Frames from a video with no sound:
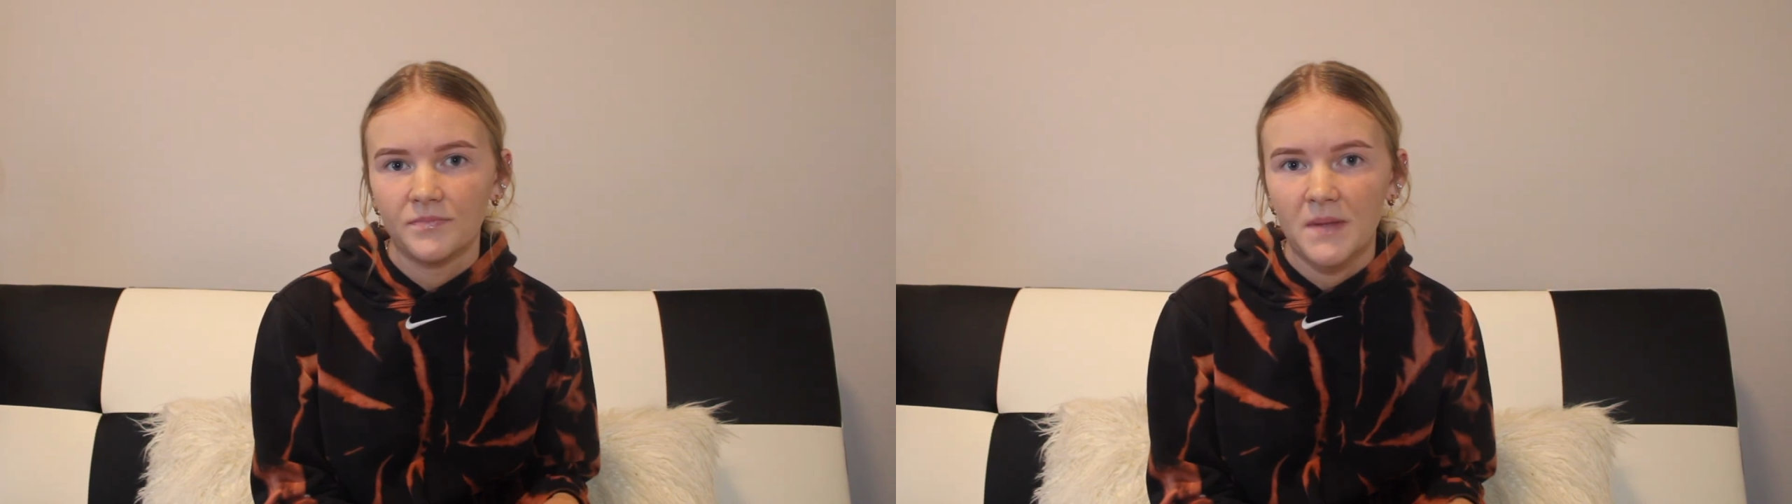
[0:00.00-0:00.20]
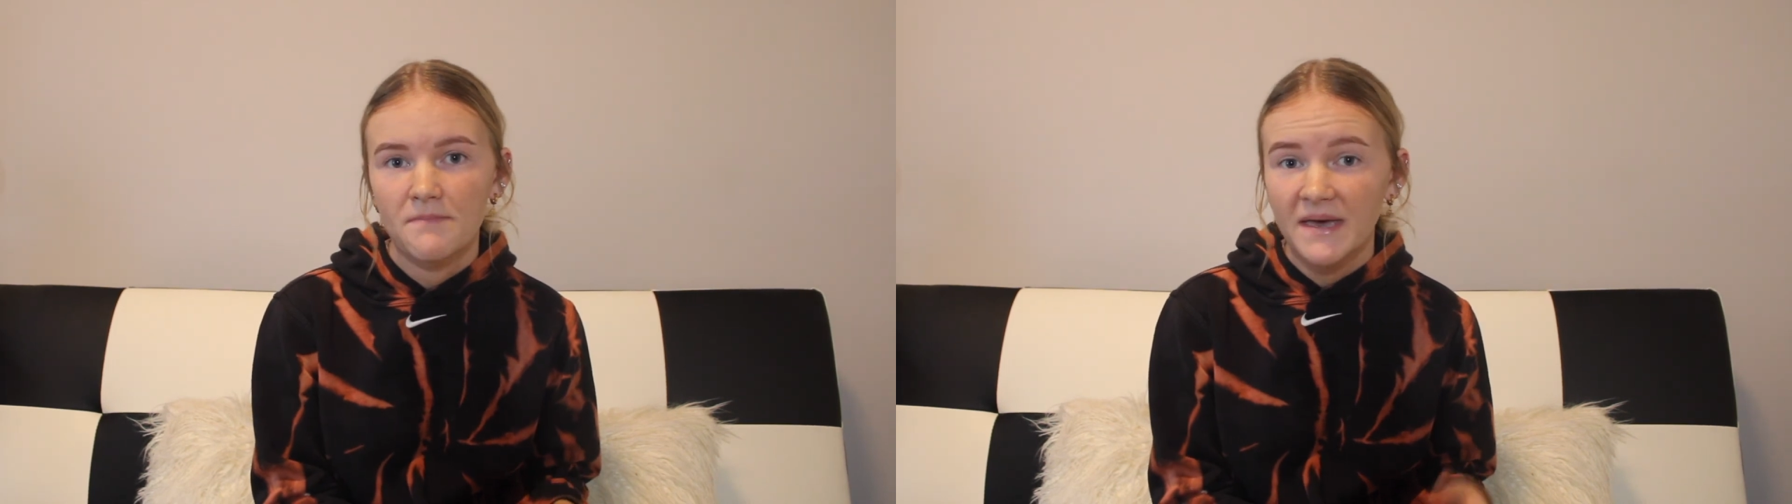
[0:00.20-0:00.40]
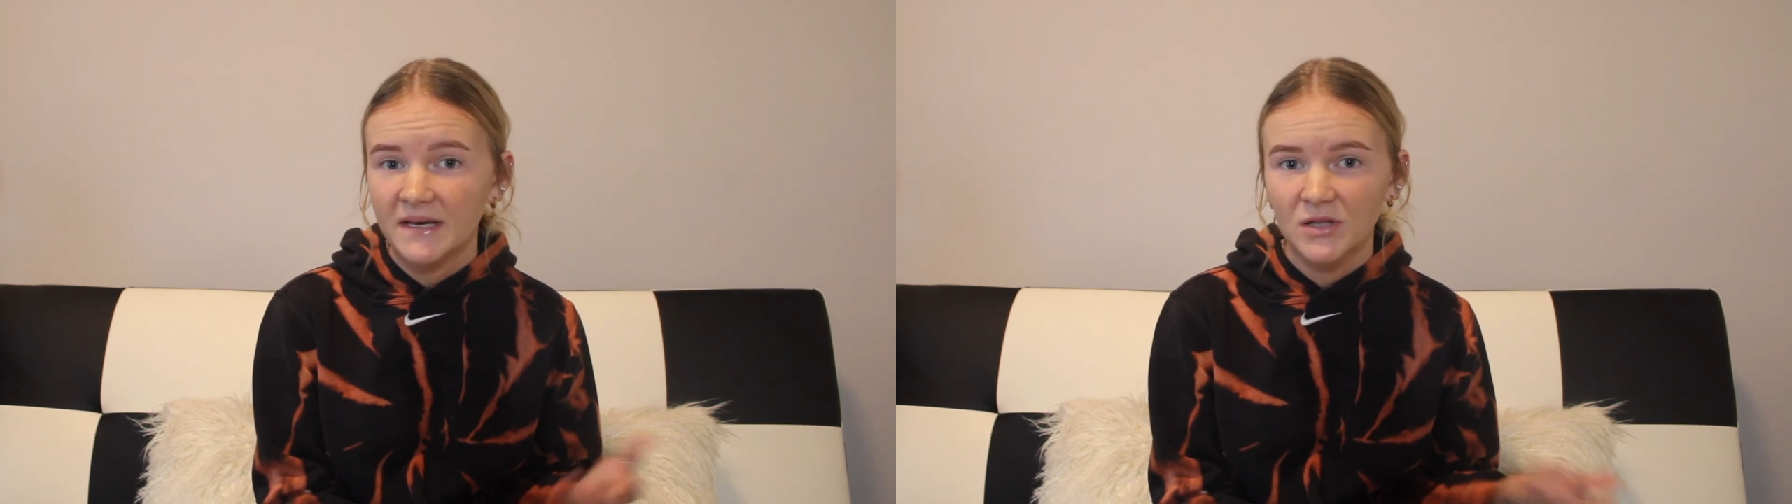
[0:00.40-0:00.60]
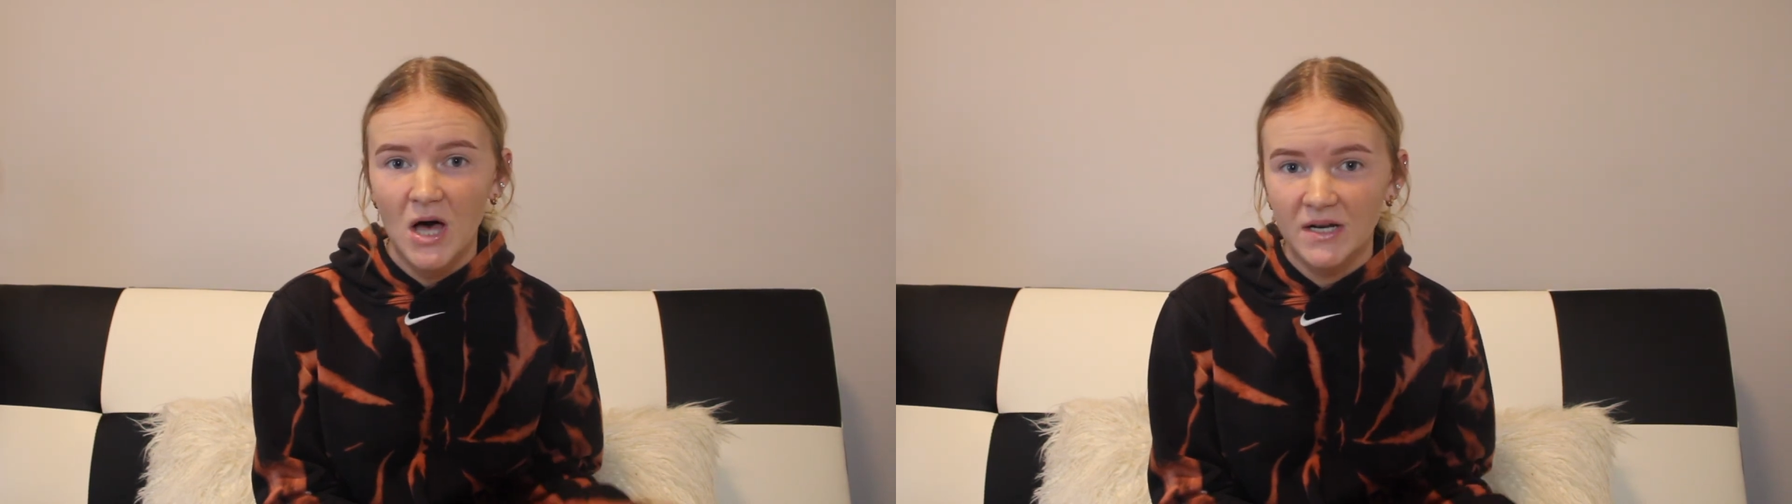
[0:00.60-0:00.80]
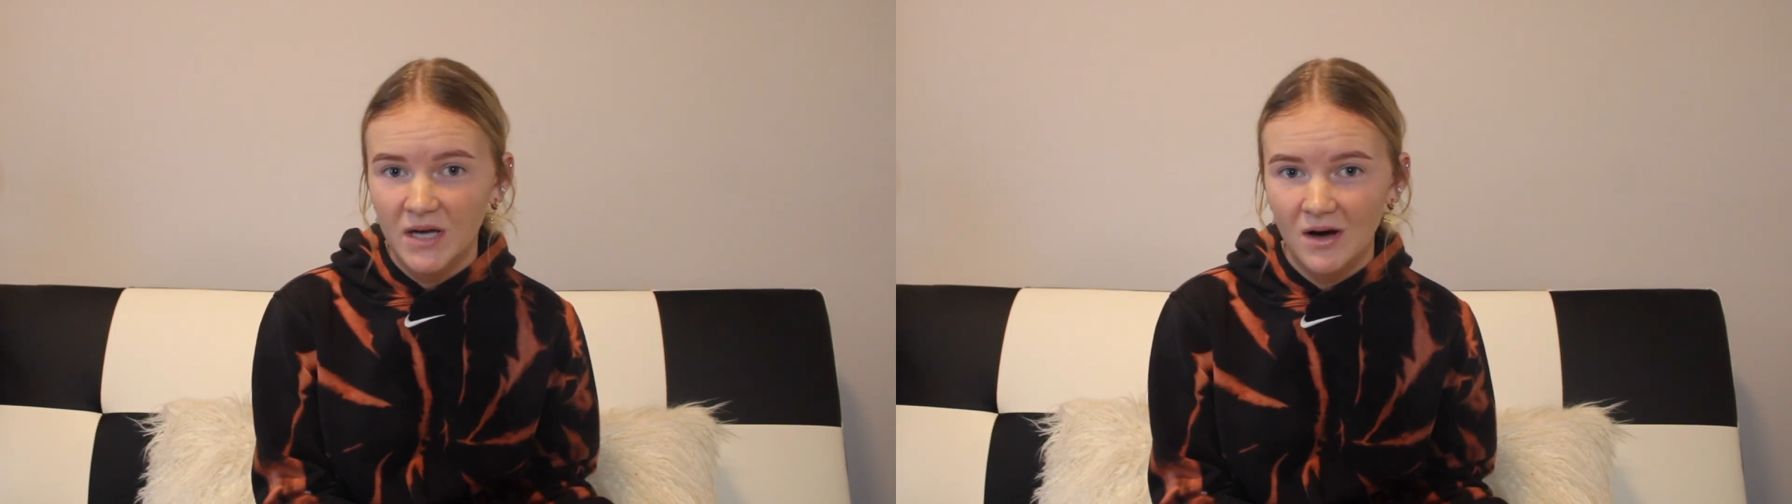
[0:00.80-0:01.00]
Make a
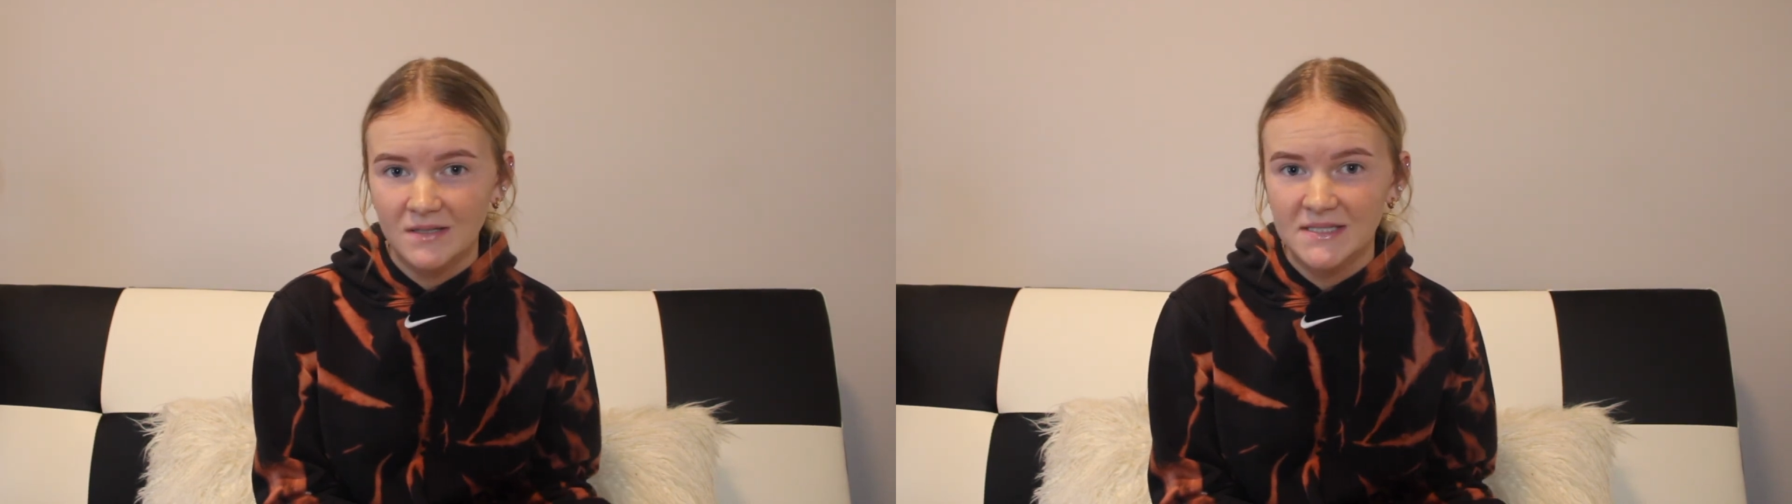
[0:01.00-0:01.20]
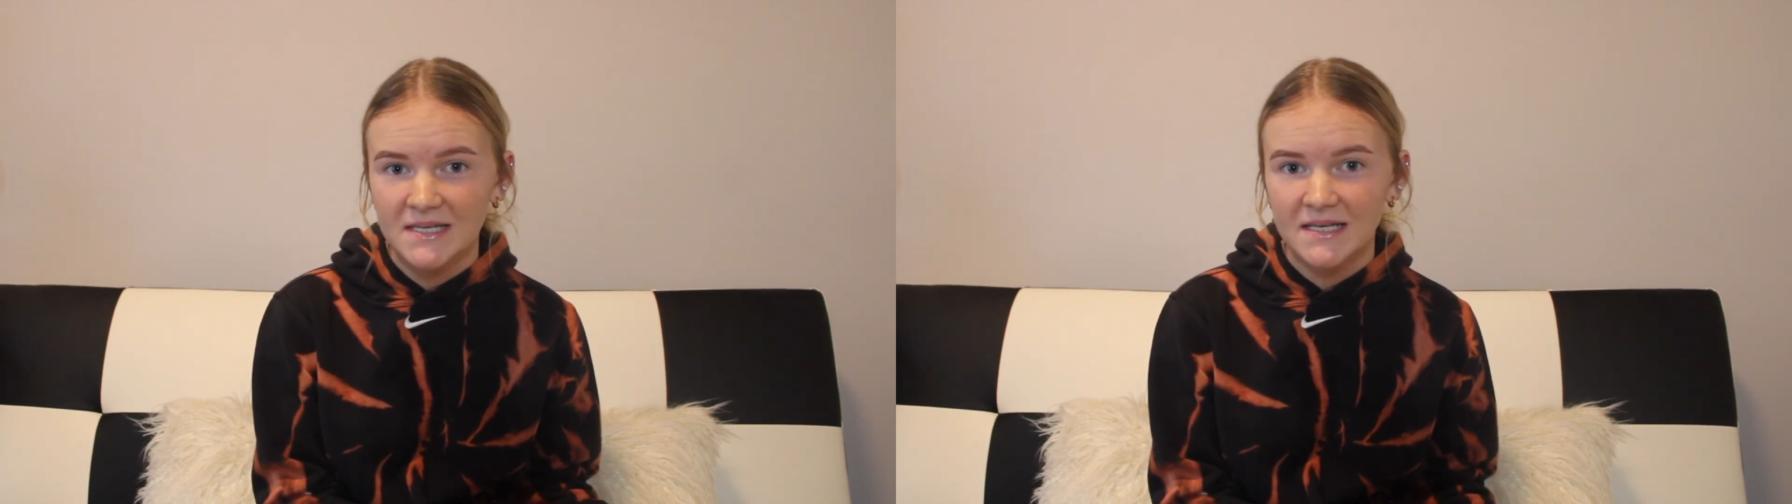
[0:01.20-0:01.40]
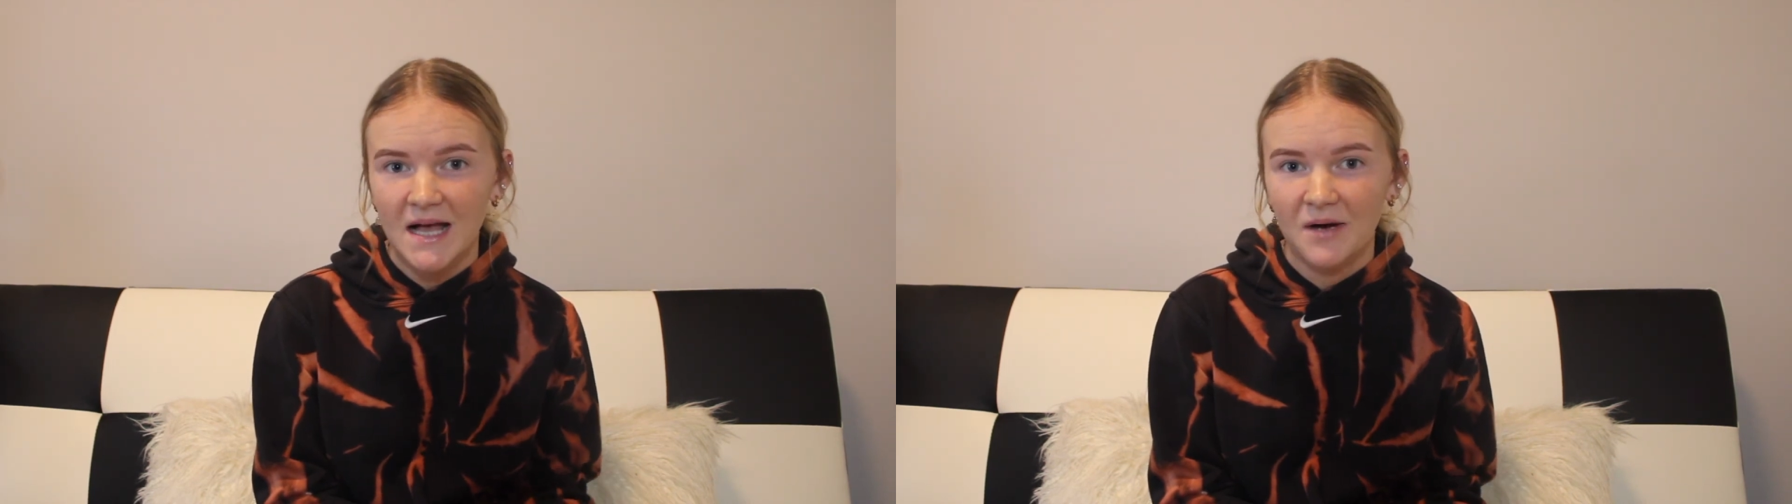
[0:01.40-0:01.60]
lot of content.